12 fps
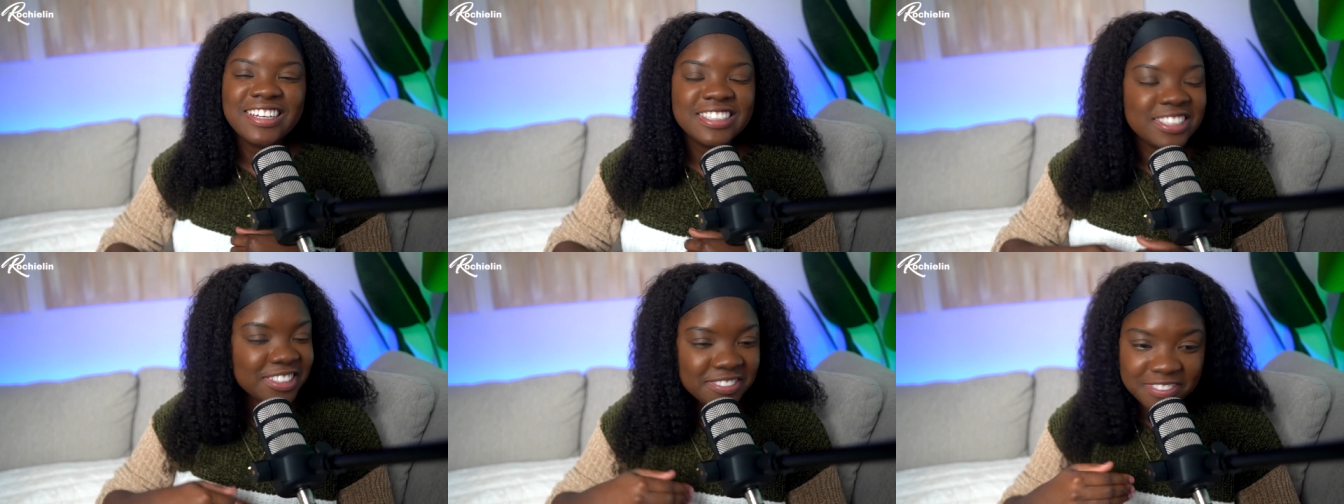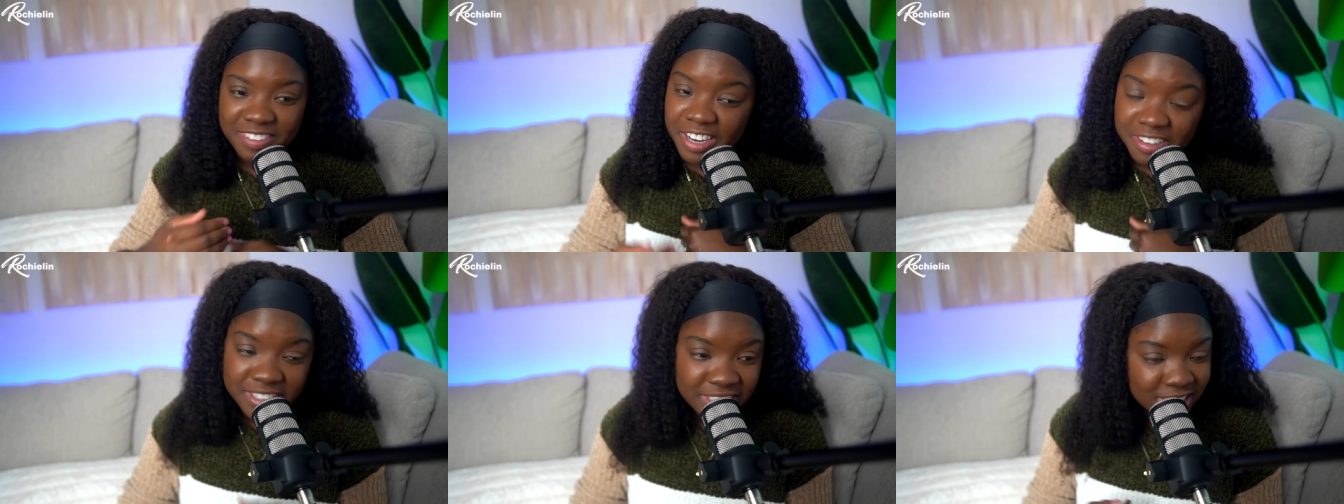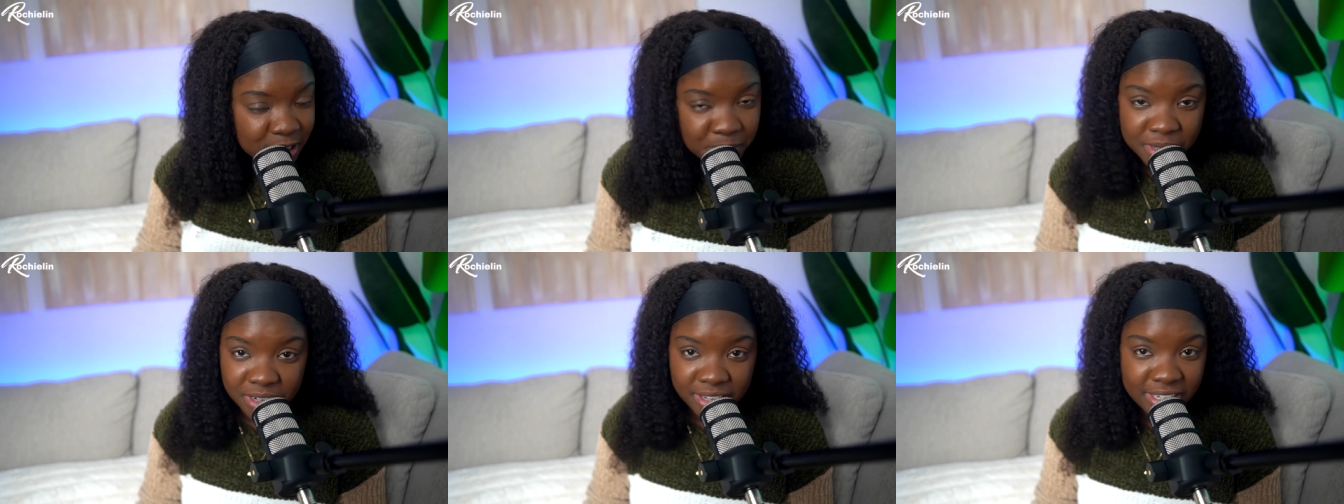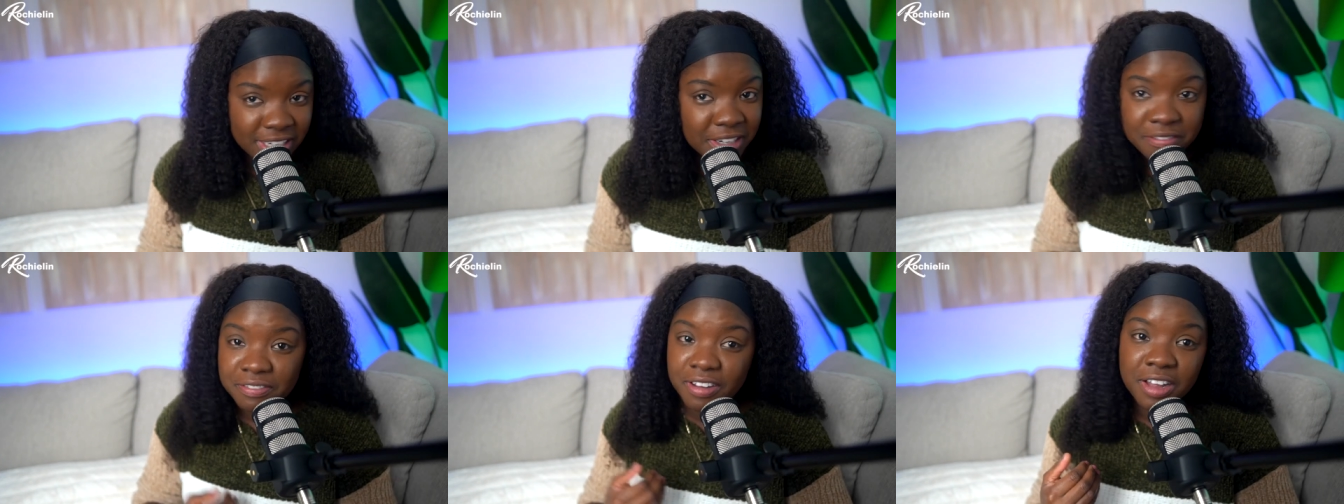This is very similar, it
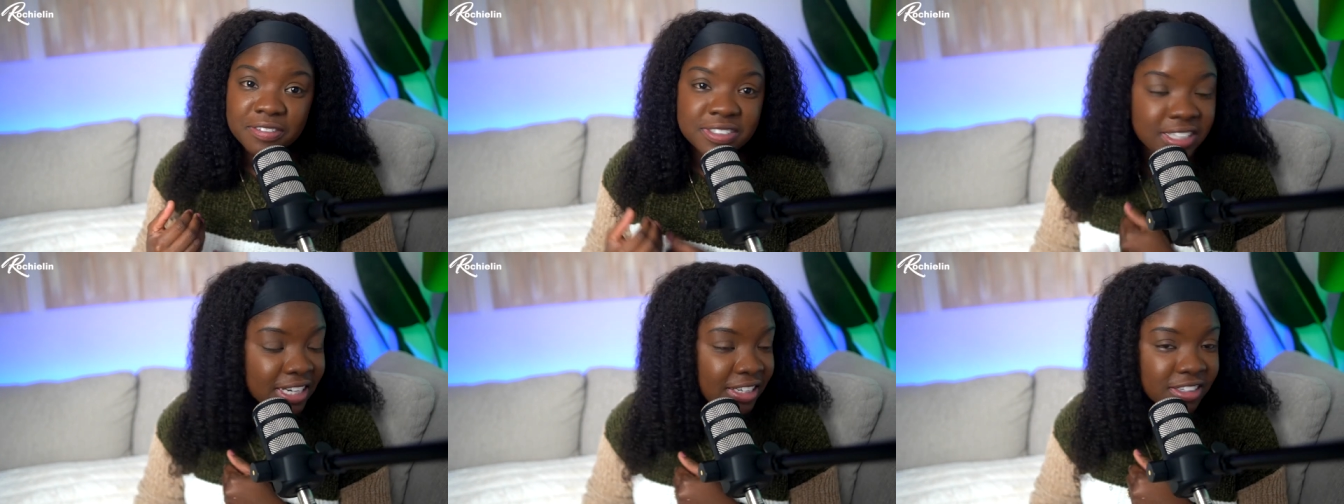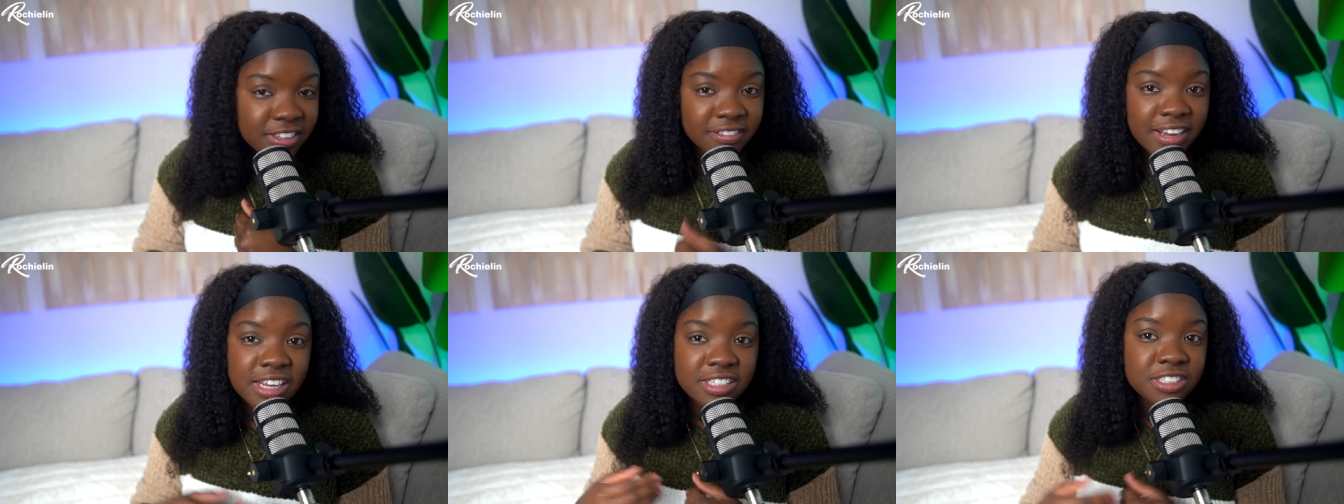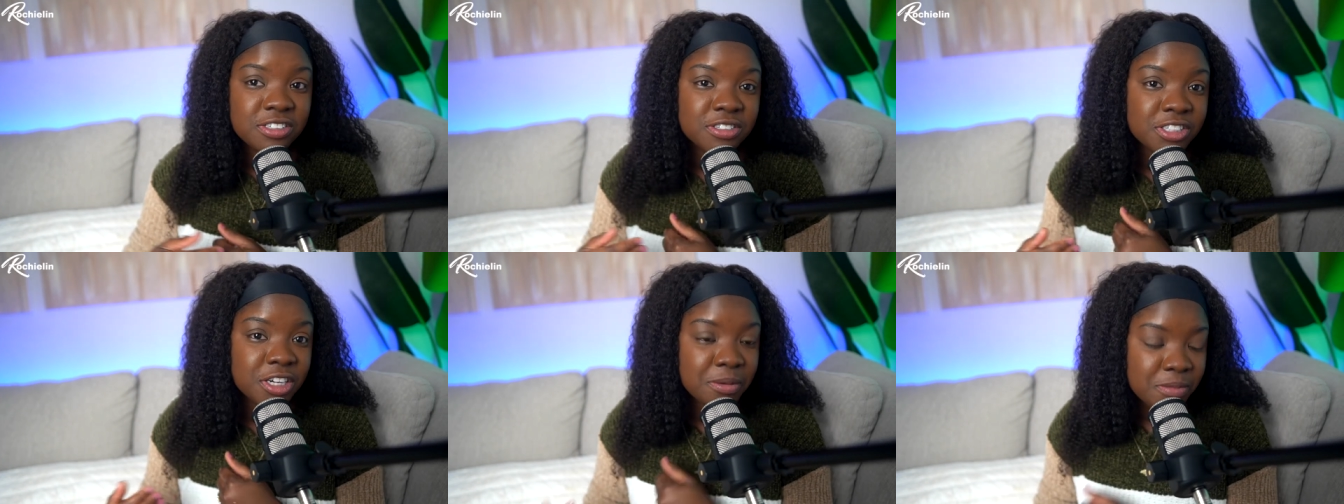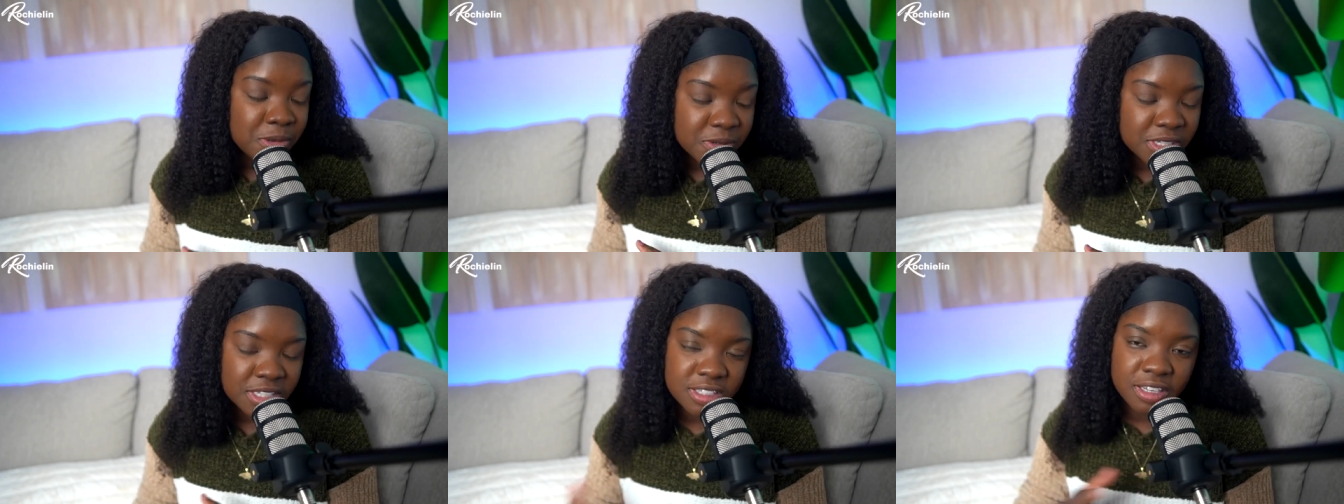involves selling the rights to use their
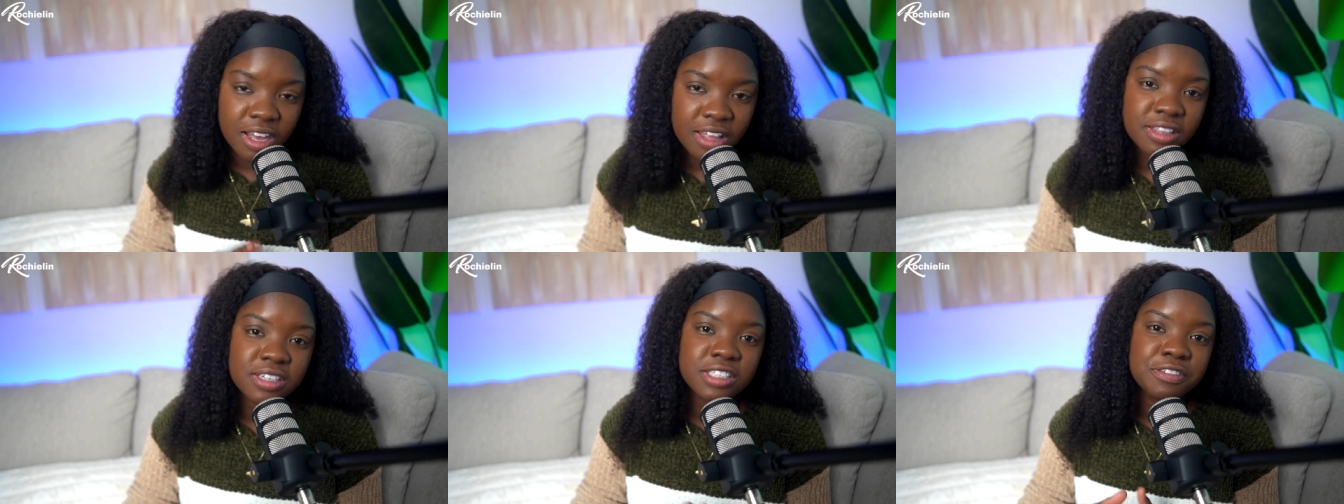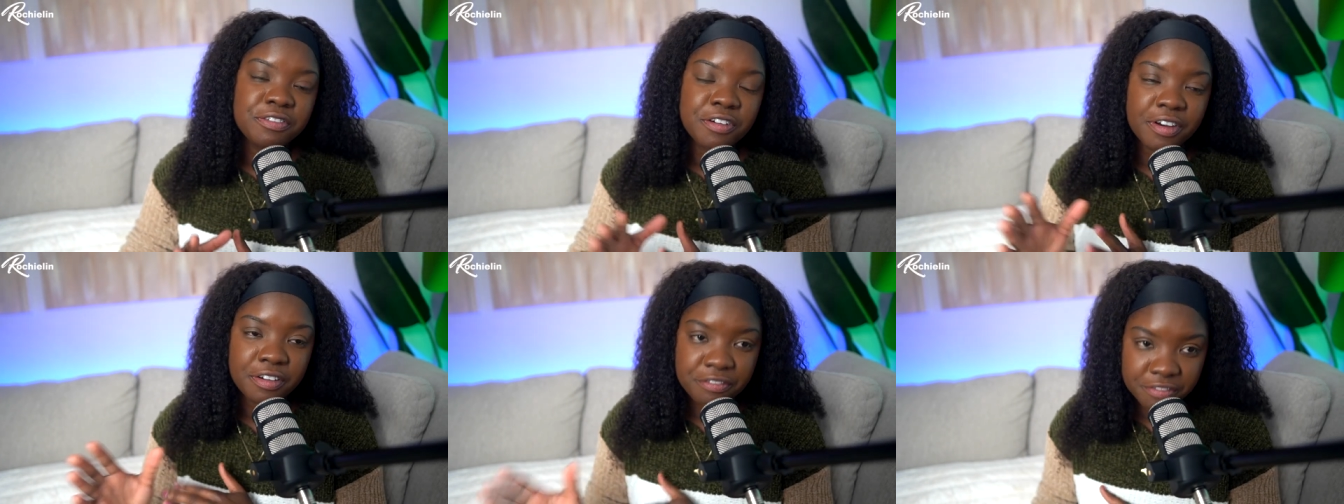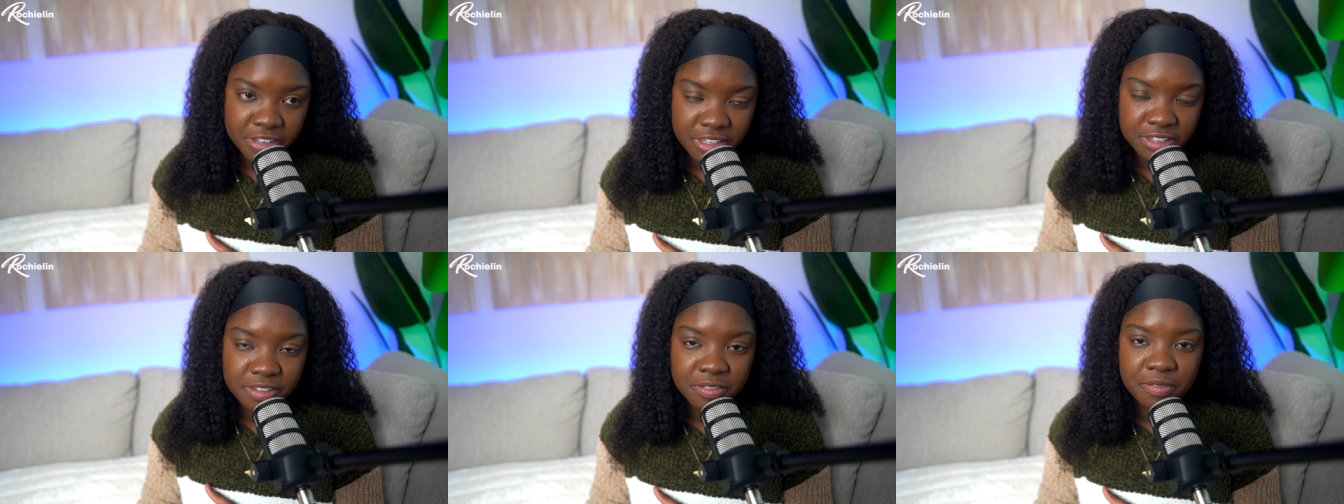music to others for a fee.